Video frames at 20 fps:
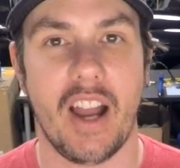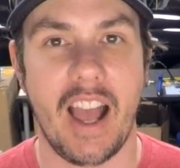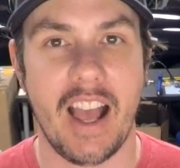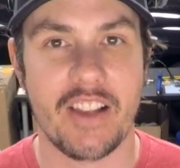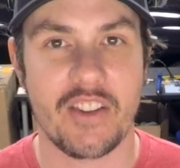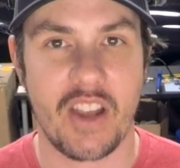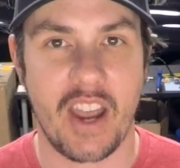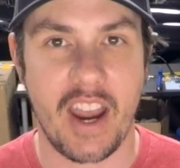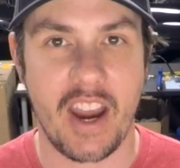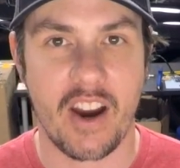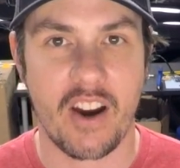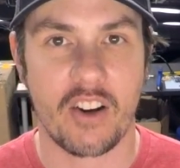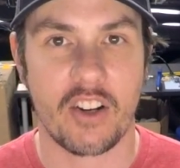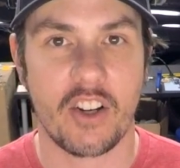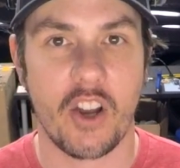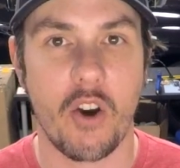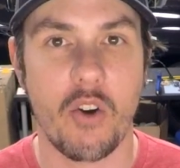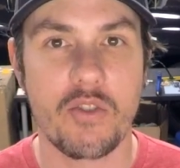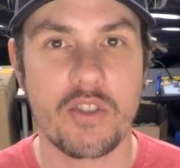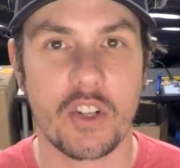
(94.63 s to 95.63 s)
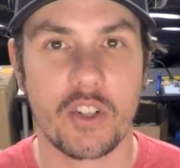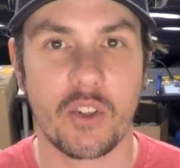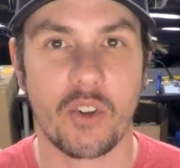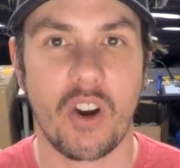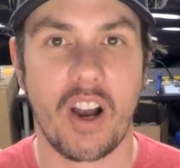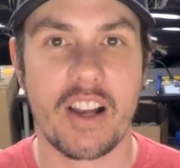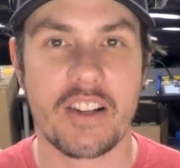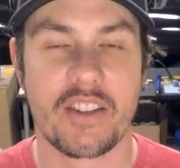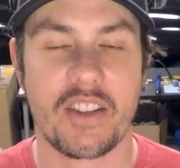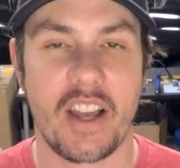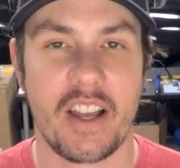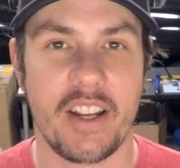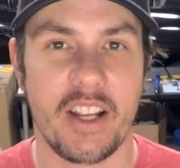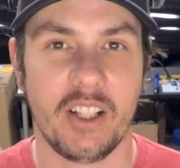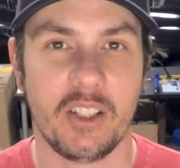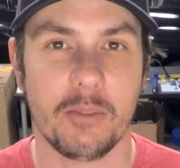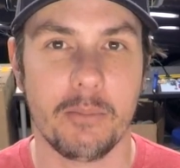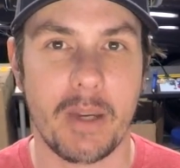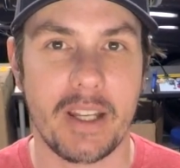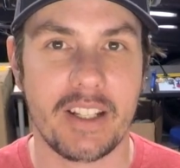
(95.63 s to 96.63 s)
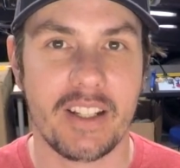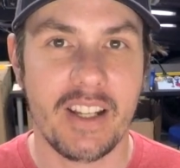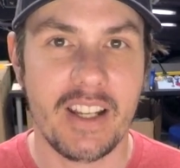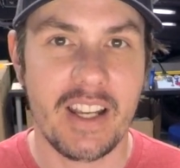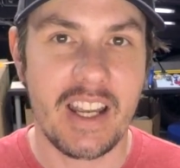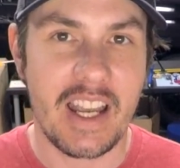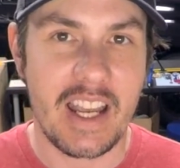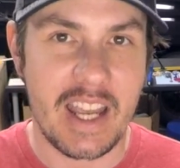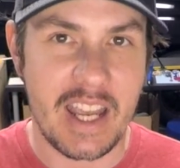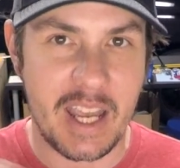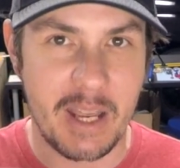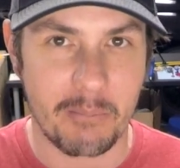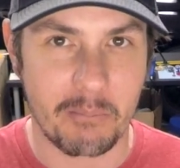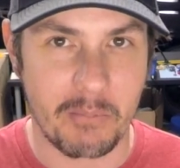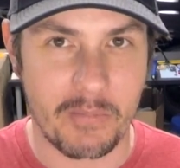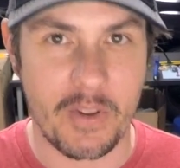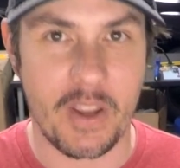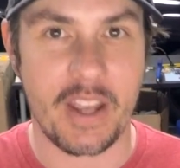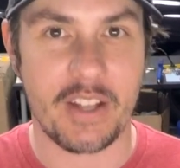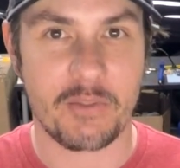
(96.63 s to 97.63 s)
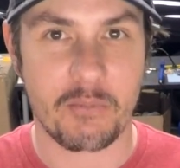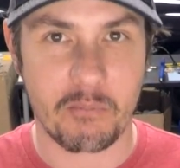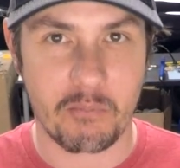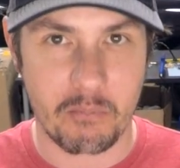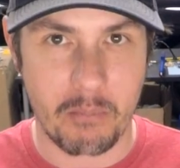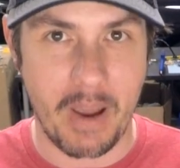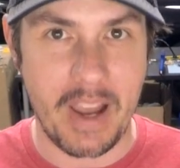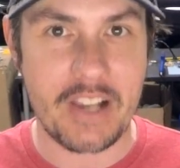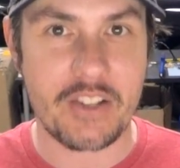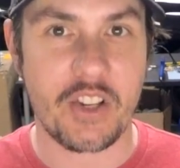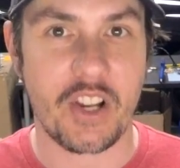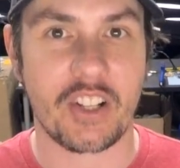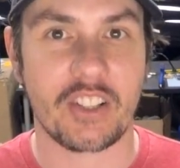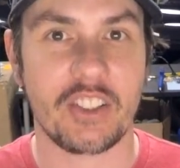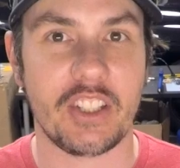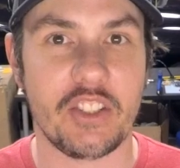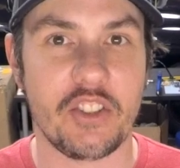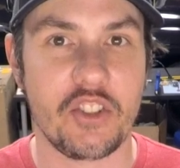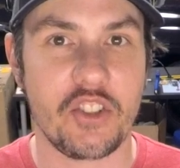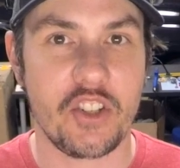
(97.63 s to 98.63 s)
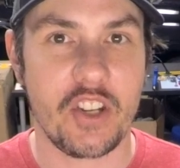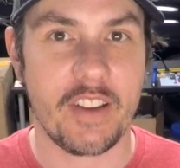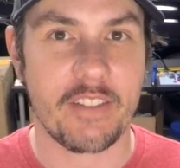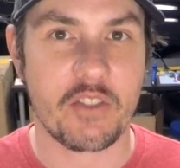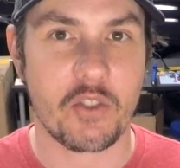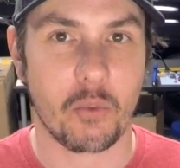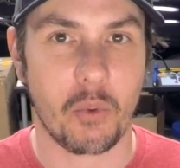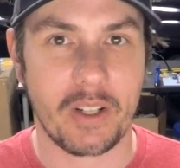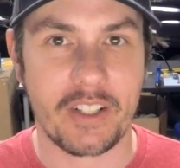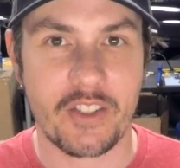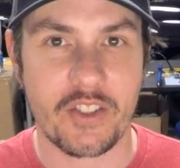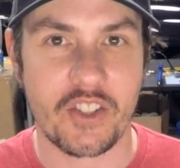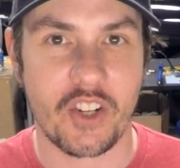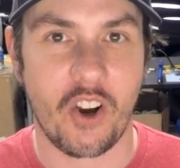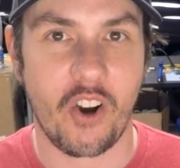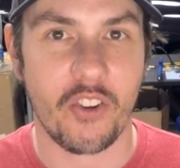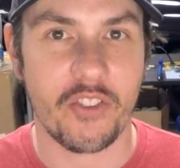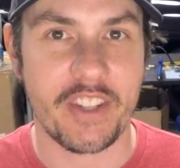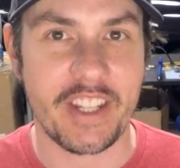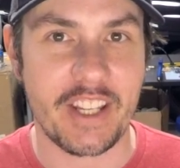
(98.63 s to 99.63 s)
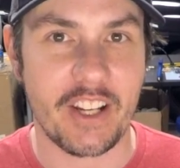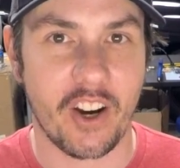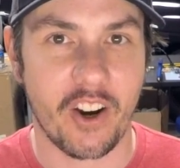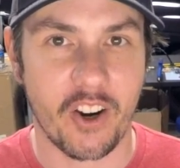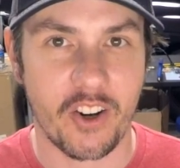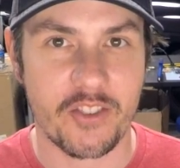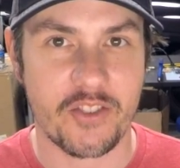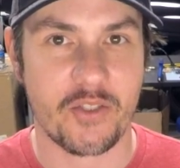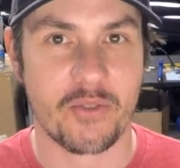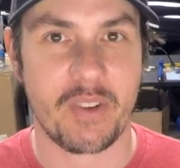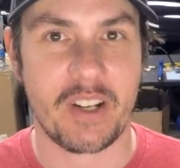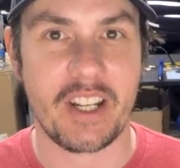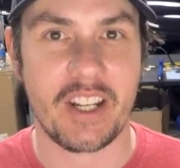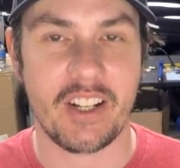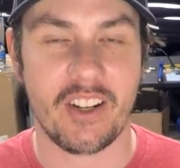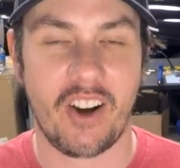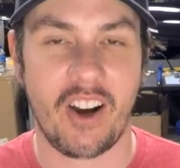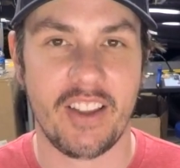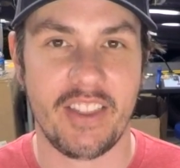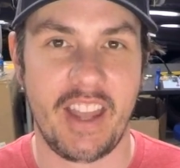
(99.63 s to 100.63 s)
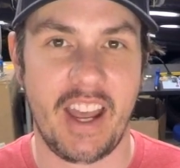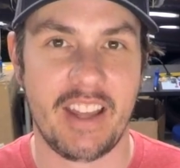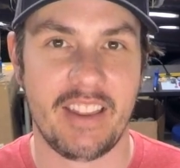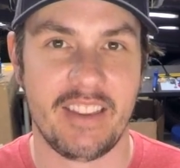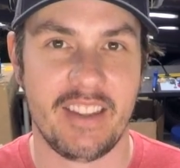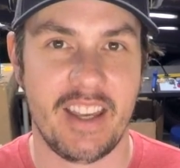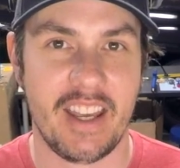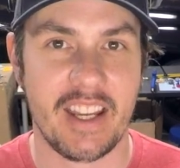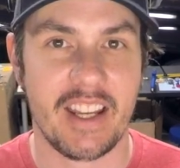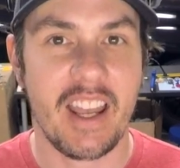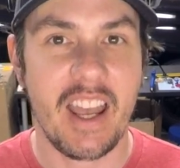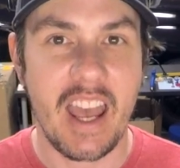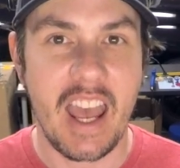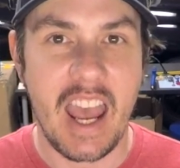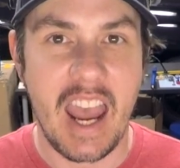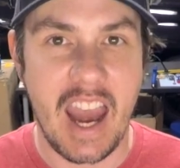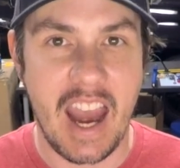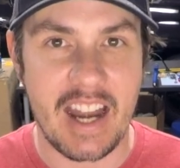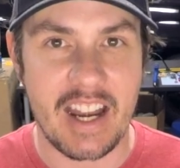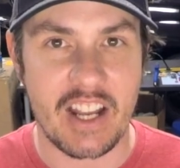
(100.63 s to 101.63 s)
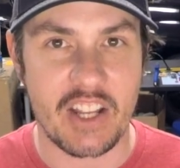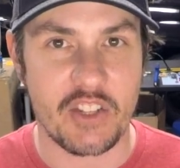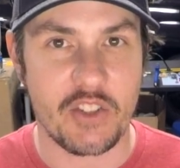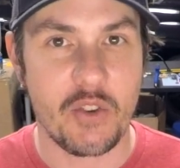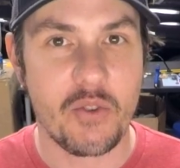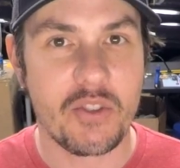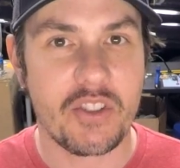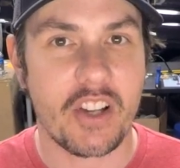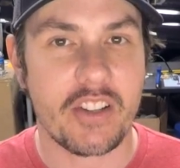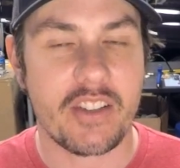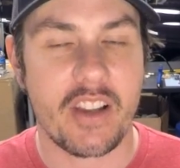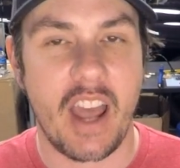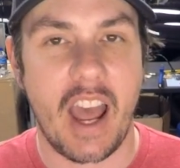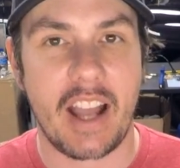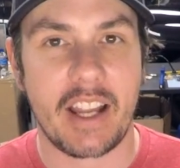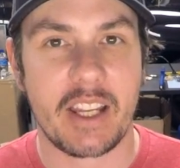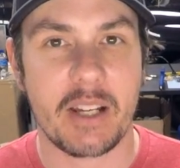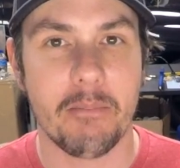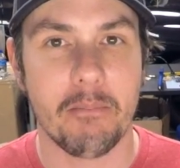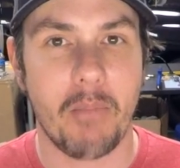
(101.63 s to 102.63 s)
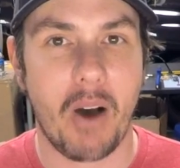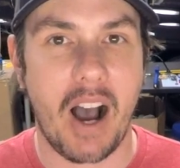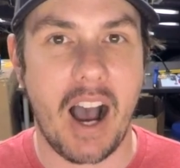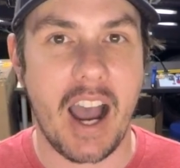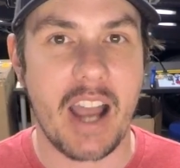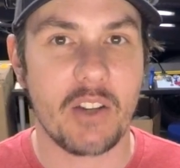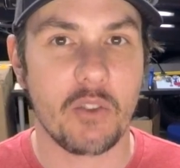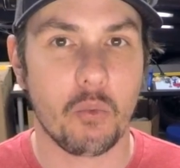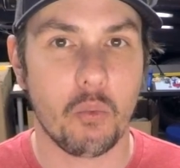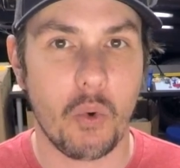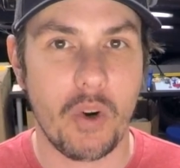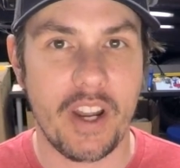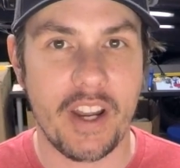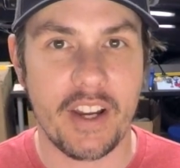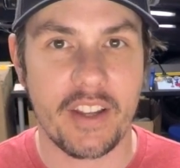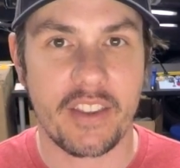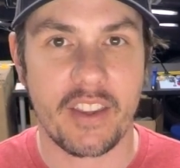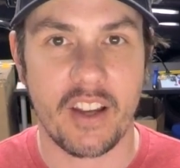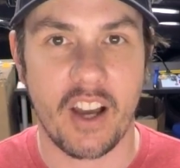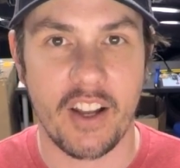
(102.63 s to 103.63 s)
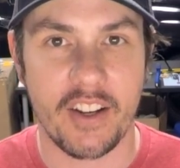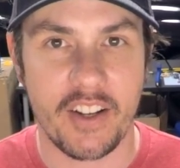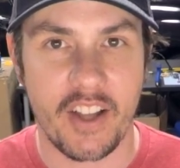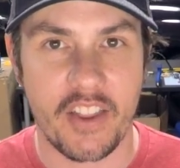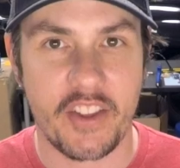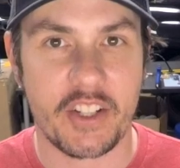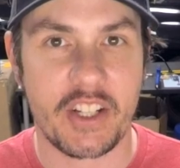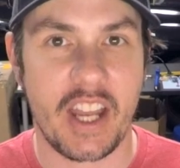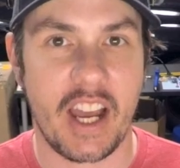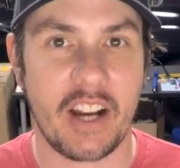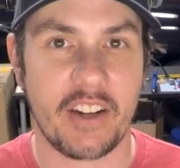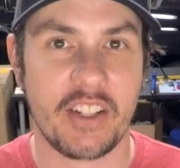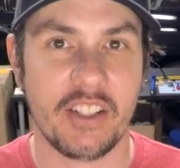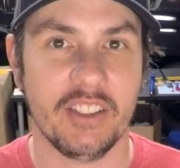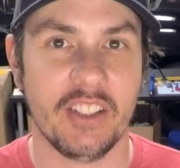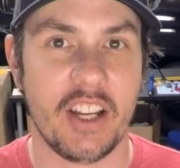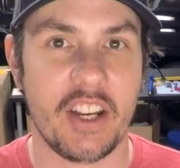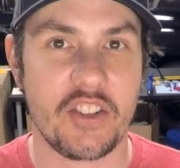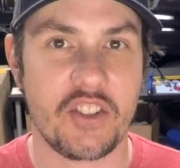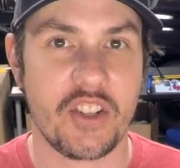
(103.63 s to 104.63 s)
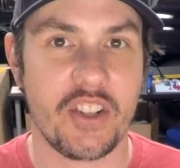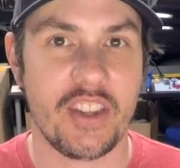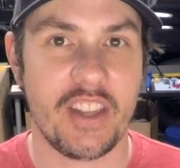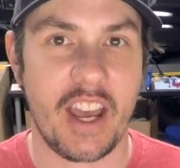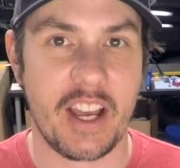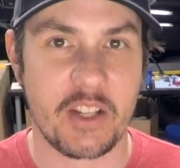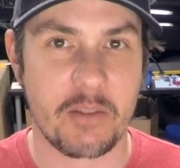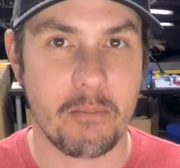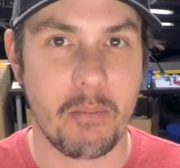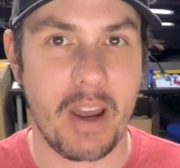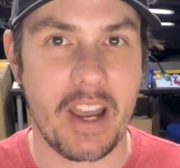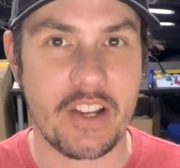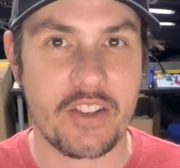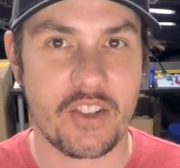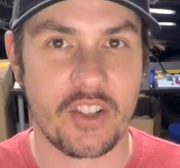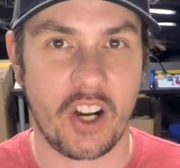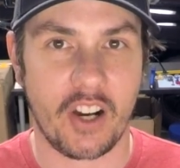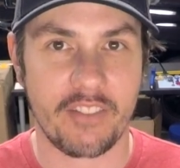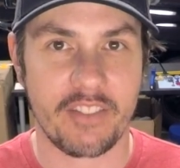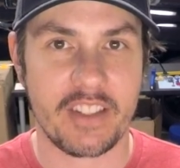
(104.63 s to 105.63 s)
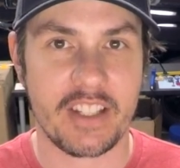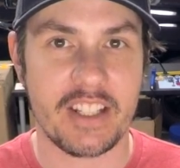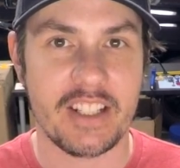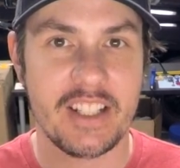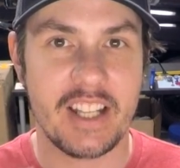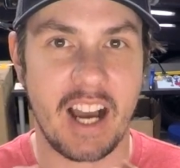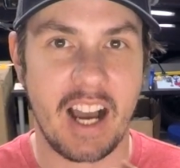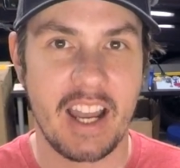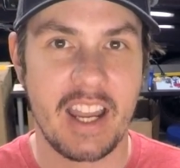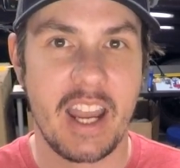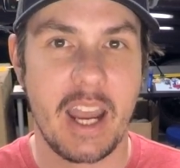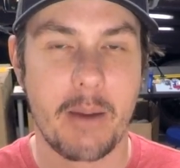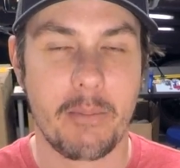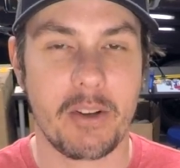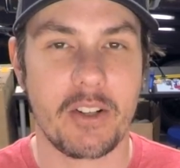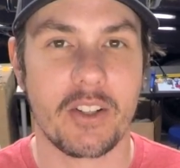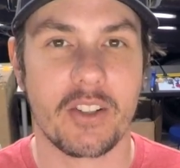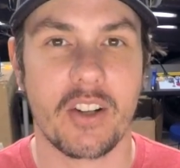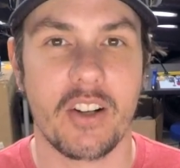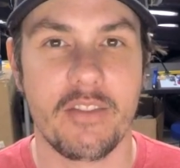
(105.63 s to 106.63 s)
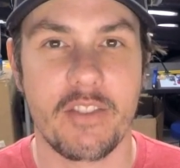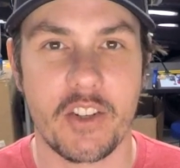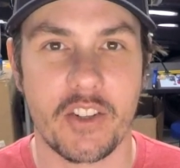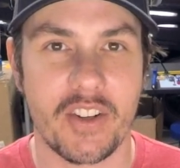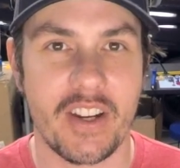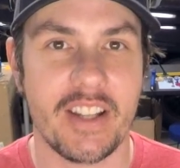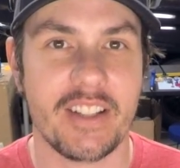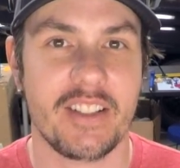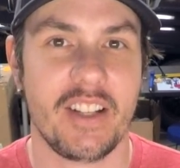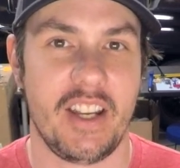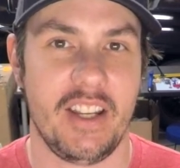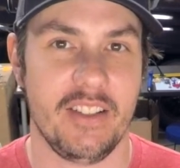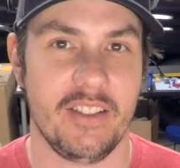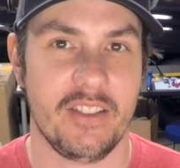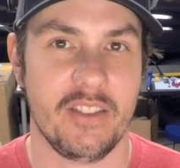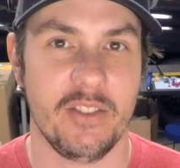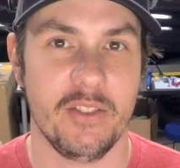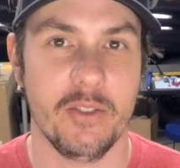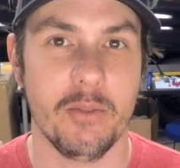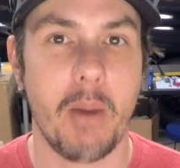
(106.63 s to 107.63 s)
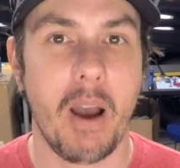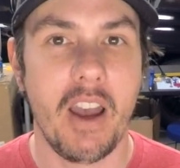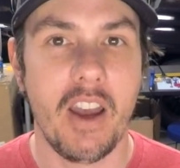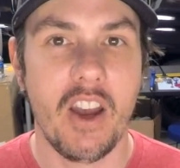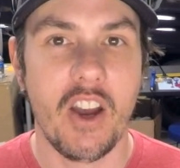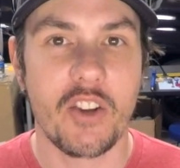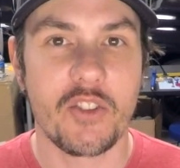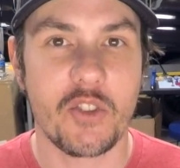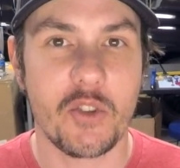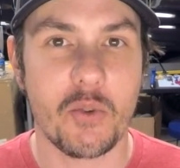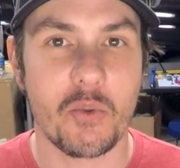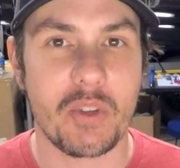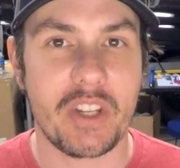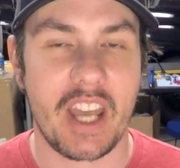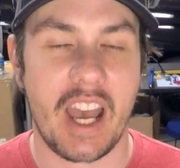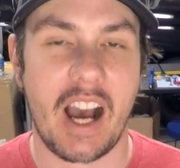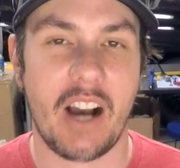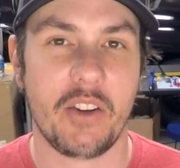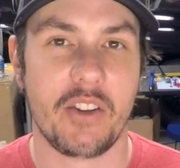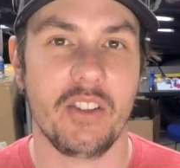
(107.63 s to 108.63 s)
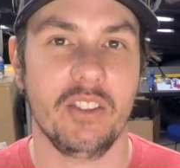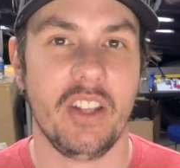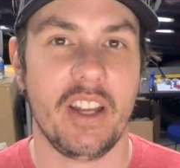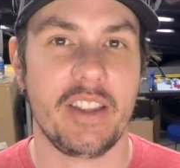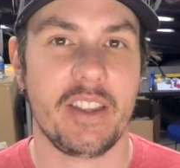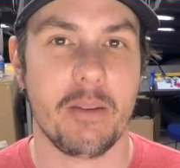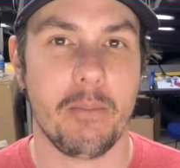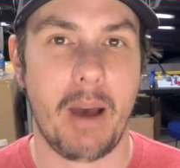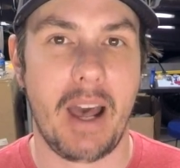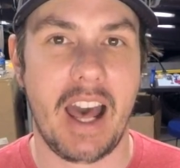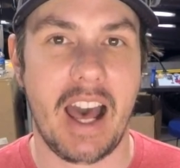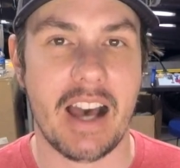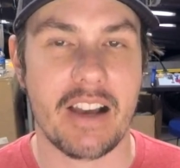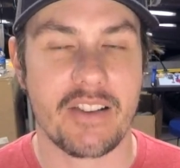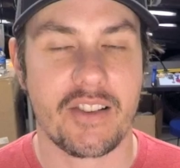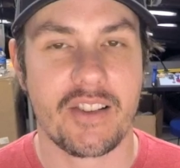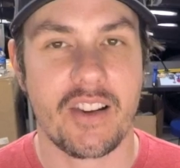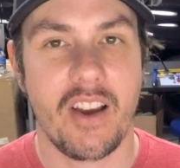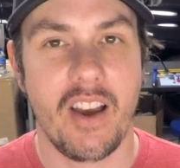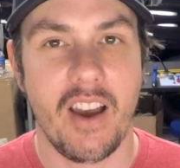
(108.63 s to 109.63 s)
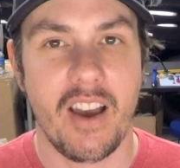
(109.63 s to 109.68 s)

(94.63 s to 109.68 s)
As air goes across that element, it basically shifts what is called the Hertz reading on that thing, and it uses that combined with another calculation that's based off the diameter of your intake tube to calculate the mass.